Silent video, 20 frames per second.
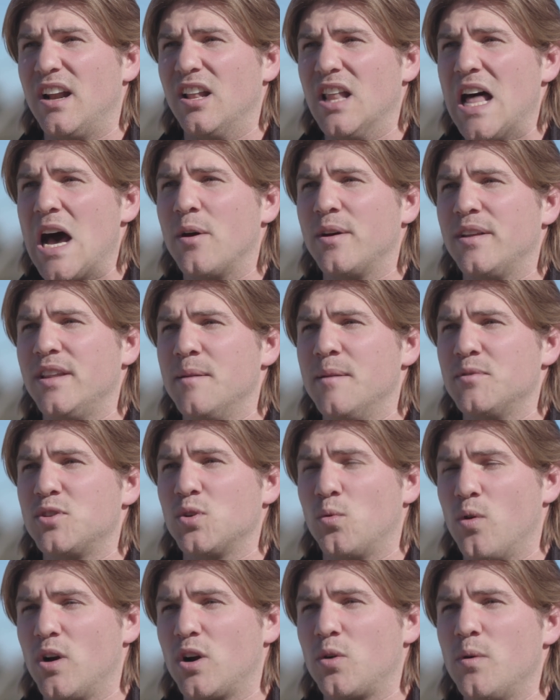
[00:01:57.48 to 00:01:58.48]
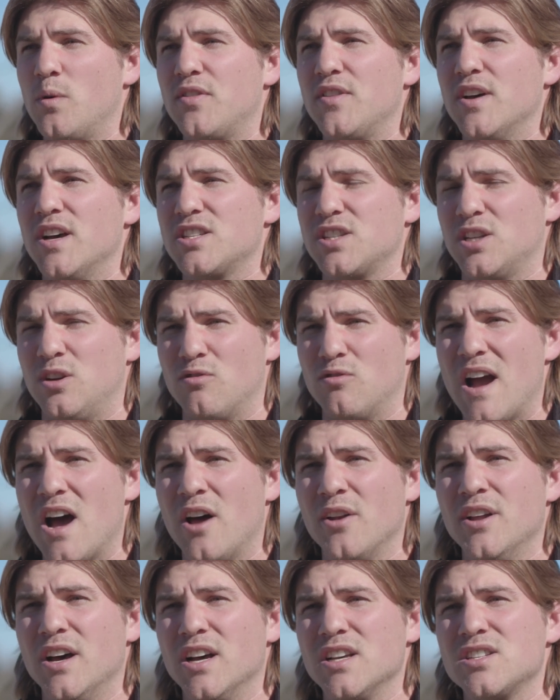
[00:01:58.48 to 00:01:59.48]
allowing them to work with us and
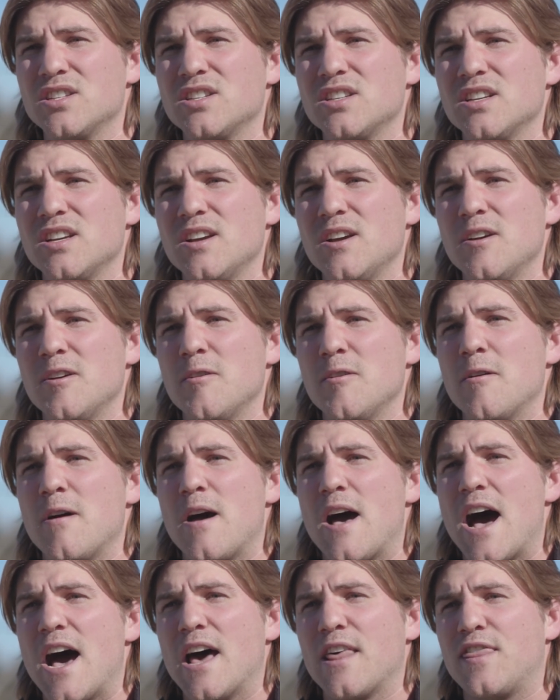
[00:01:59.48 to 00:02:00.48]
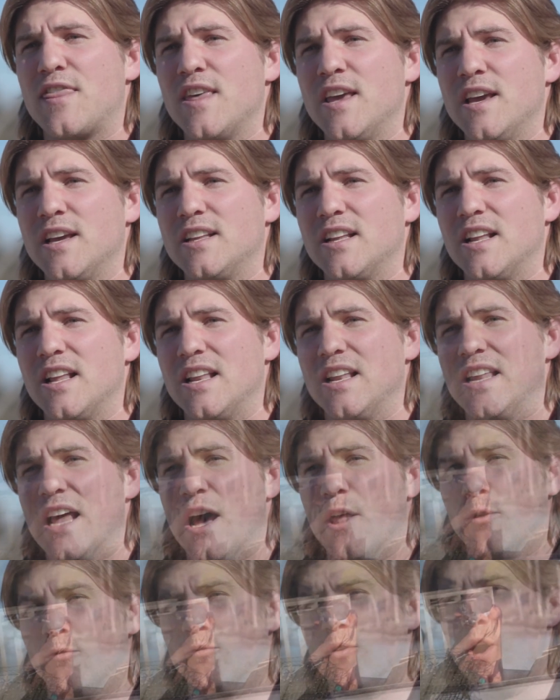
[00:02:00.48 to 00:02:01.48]
around us, I think down